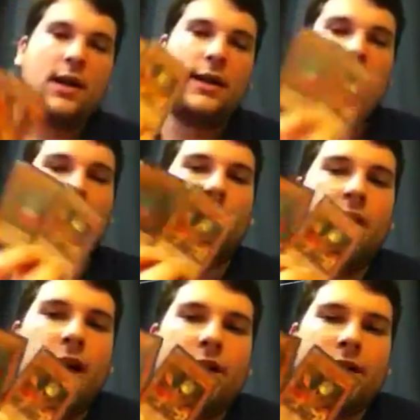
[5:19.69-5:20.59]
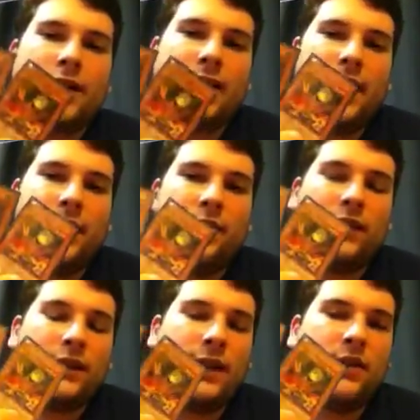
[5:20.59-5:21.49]
Now, Lonefire and Tytannial.
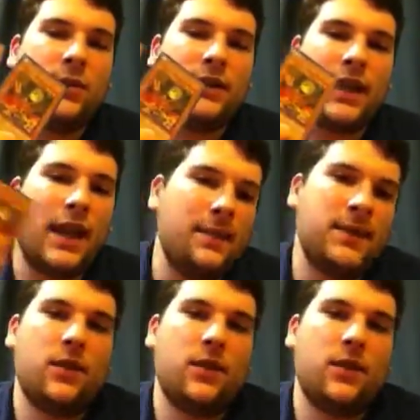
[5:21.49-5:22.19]
Tytannial wins games.